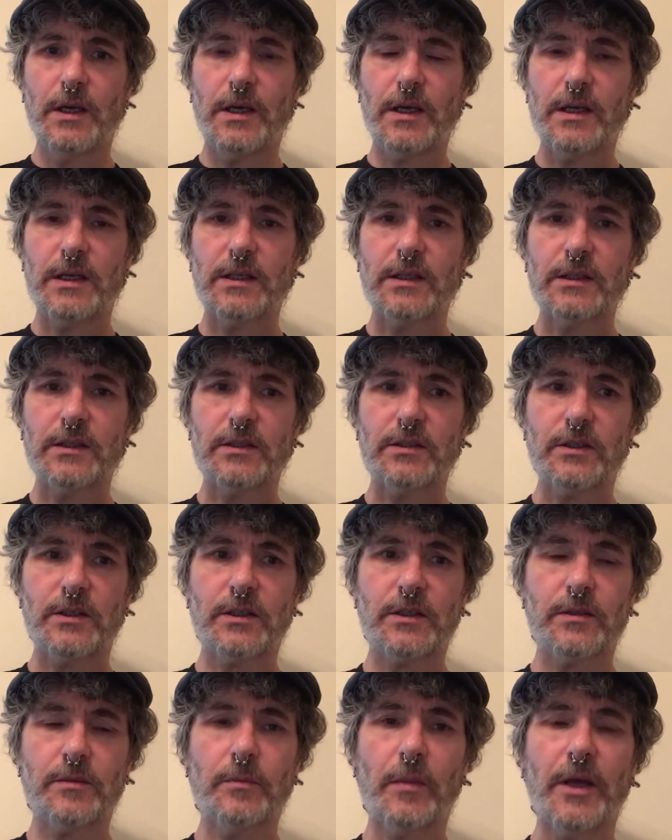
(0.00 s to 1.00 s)
And
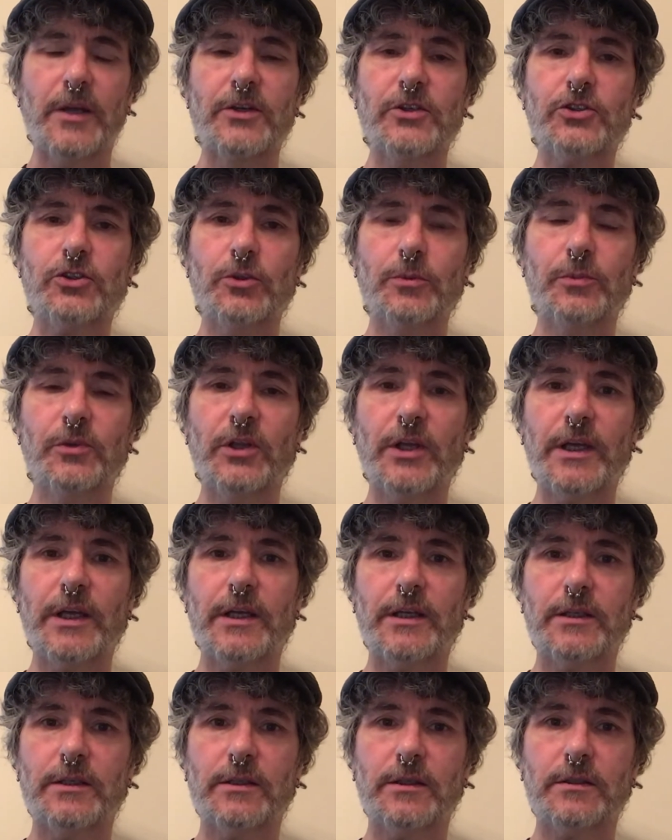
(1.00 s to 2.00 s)
my initial
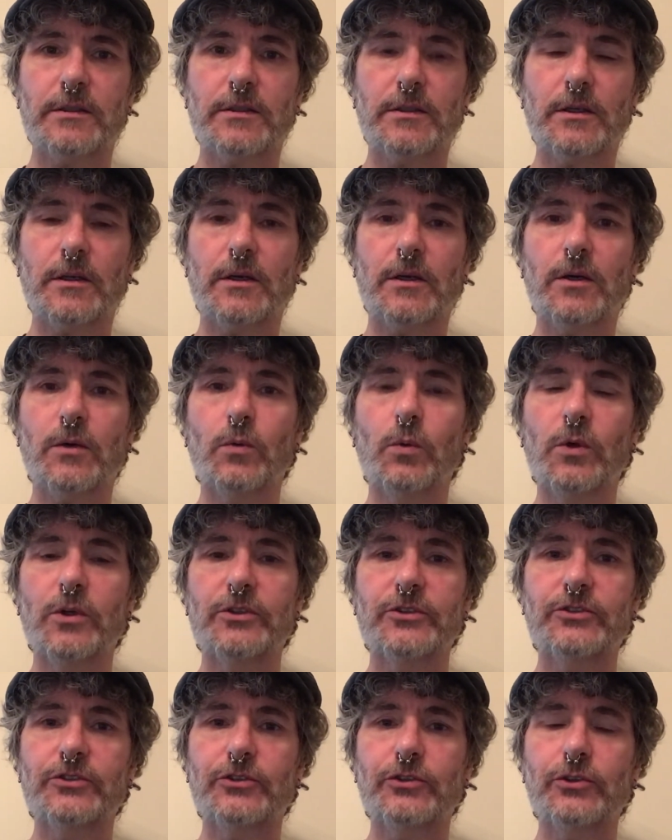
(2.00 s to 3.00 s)
plan
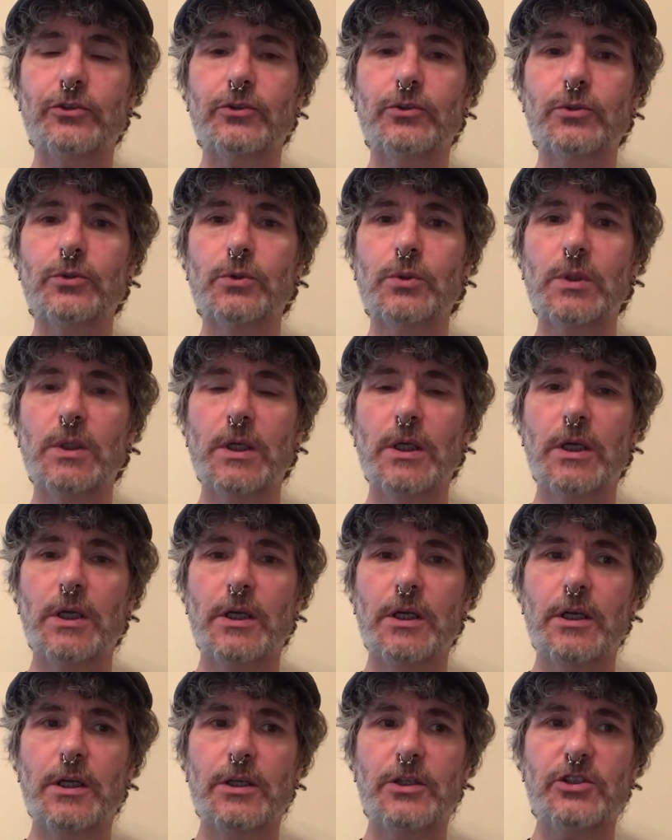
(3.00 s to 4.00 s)
was to
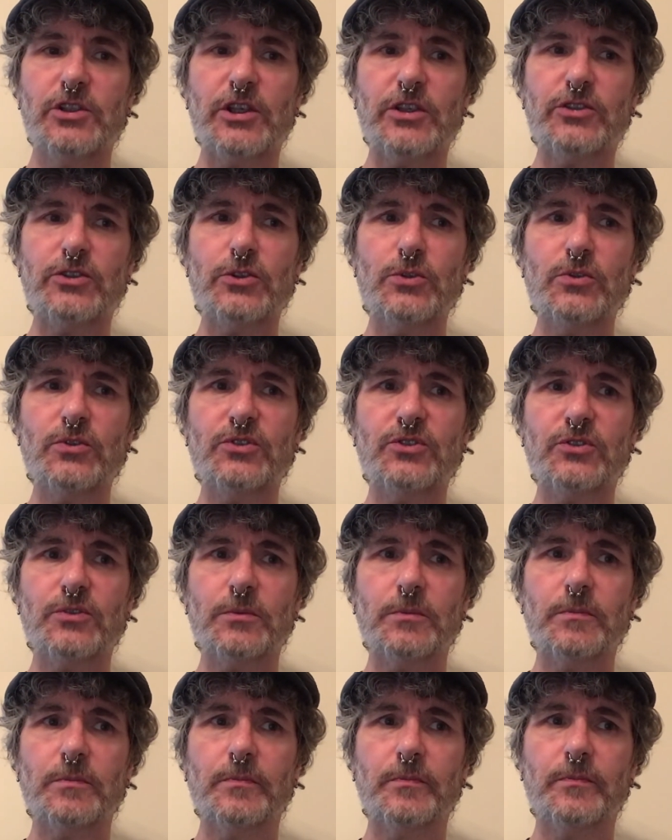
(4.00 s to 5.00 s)
just use
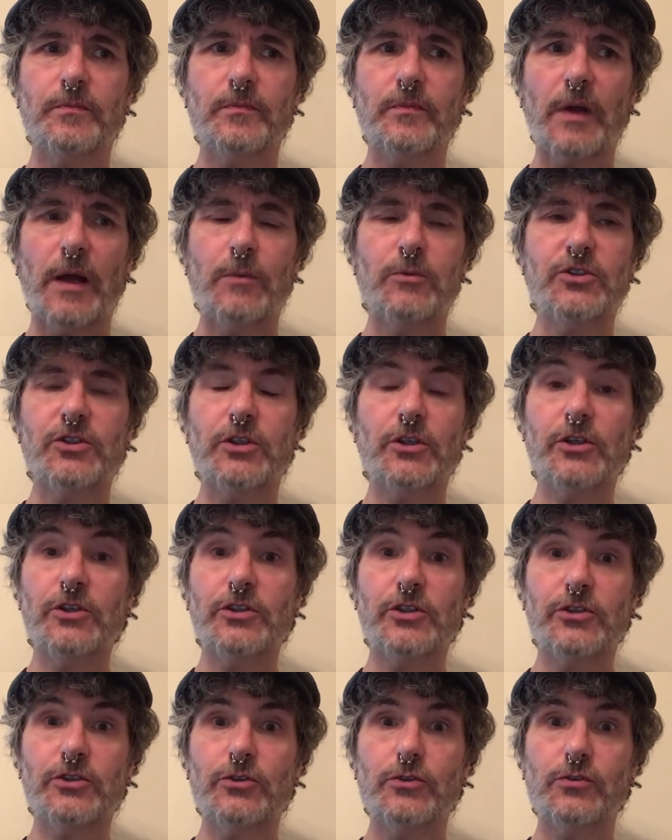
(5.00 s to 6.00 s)
I was going to
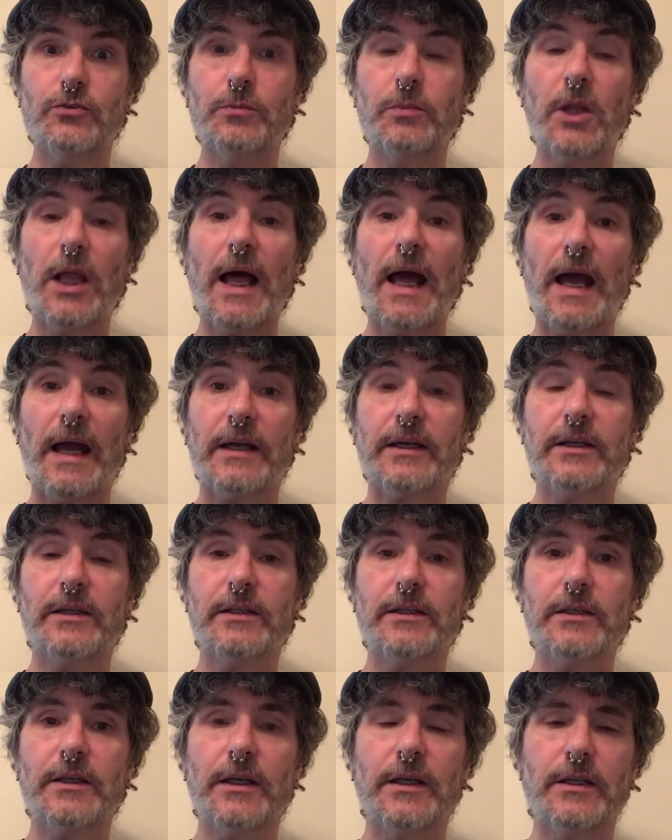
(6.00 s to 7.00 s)
just use black
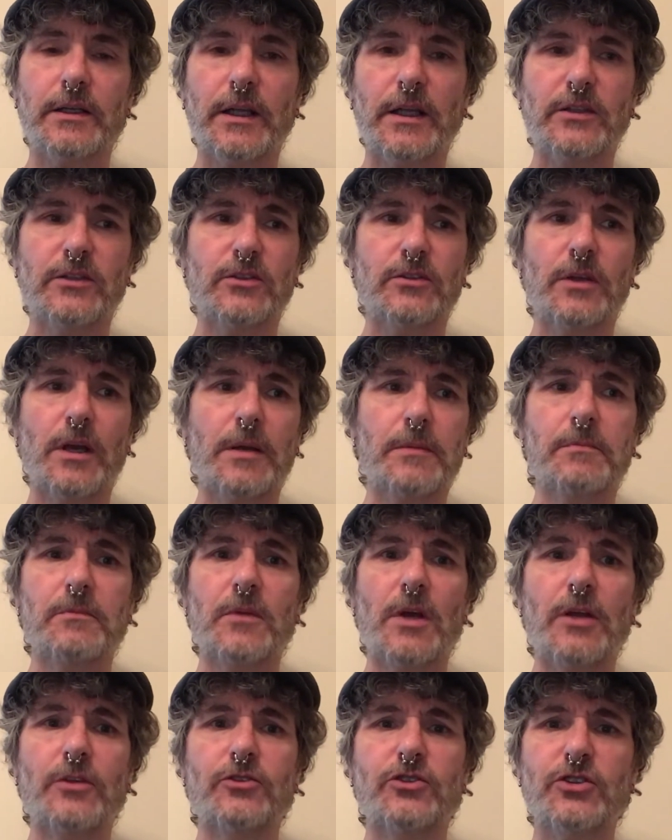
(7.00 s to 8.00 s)

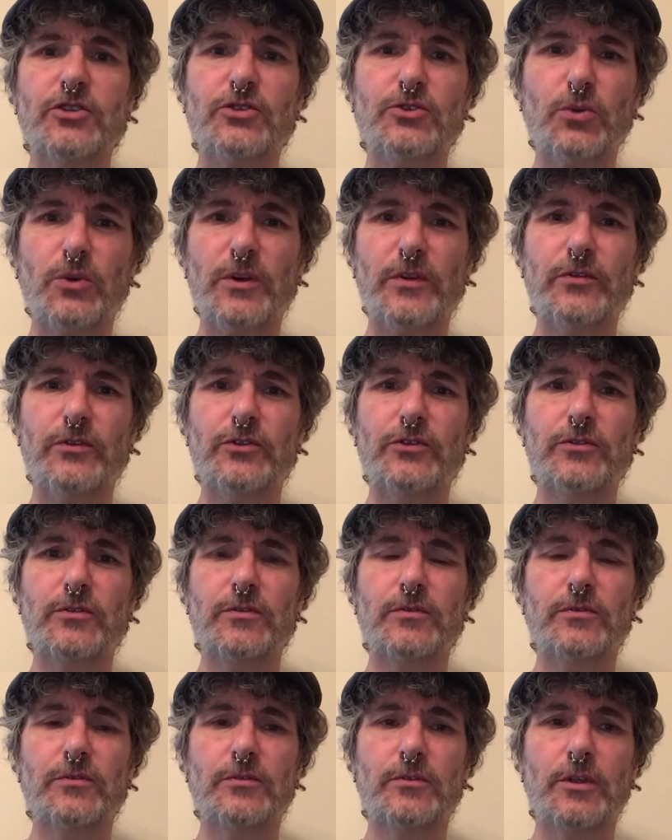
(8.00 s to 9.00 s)
and just sort of,
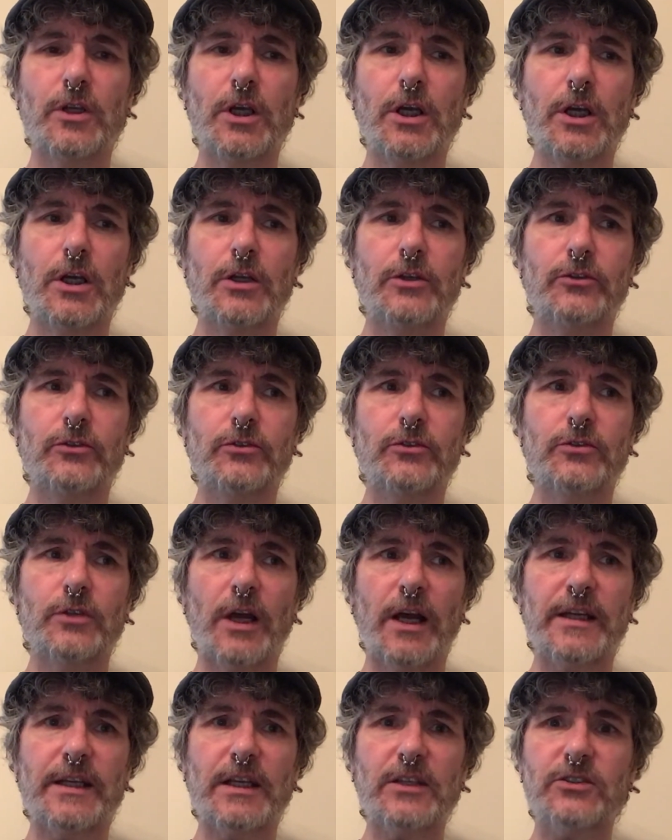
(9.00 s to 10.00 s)

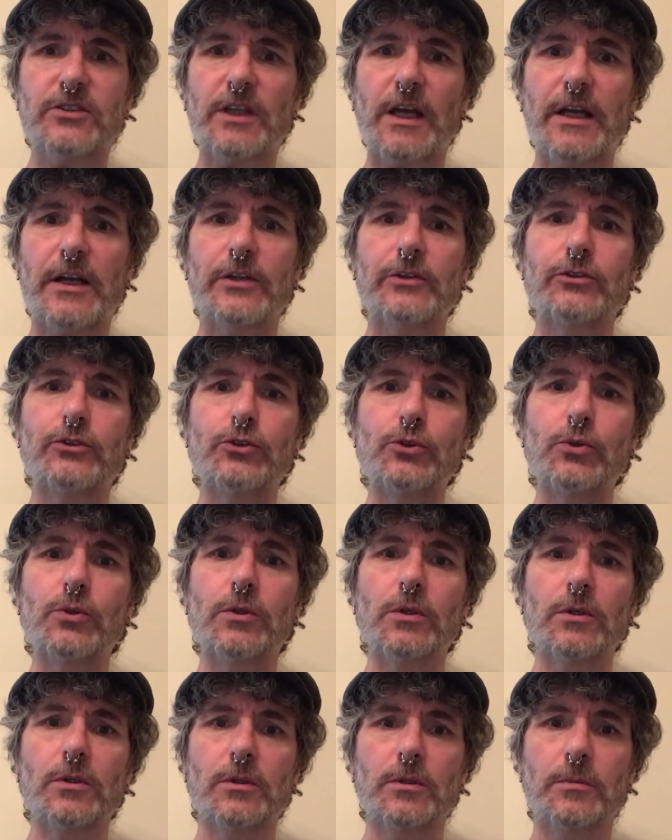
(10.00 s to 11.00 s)
I guess, kind of
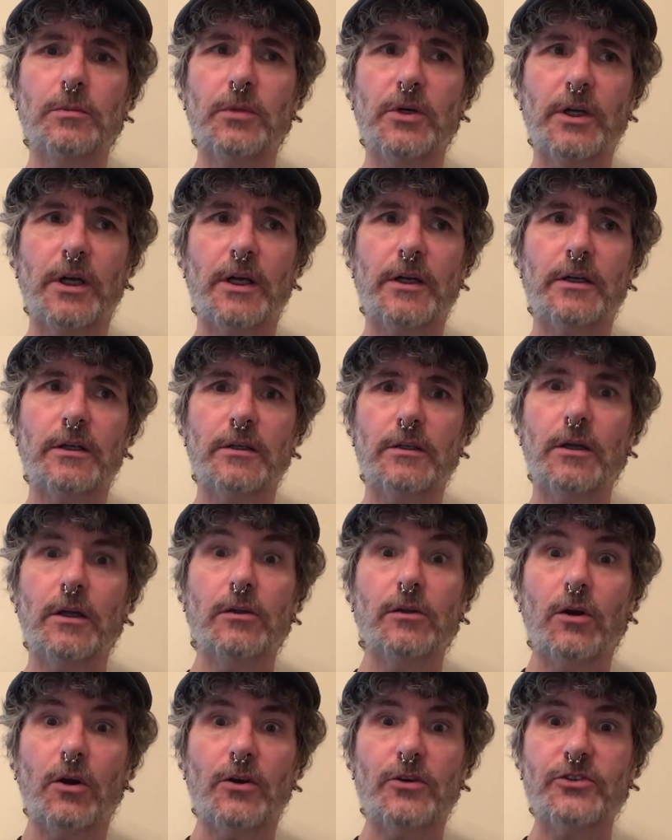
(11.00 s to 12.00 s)
doodle, but on a
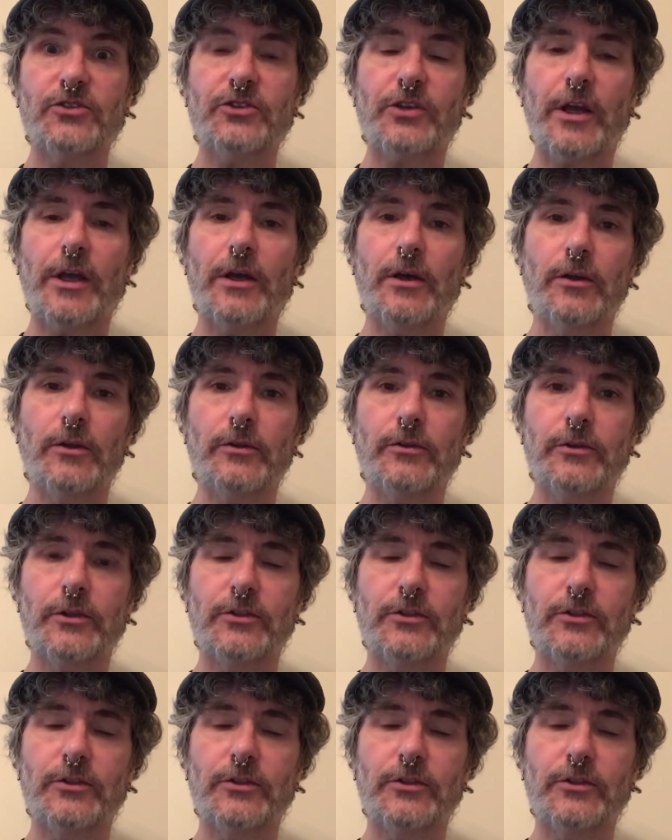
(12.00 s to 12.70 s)
large scale.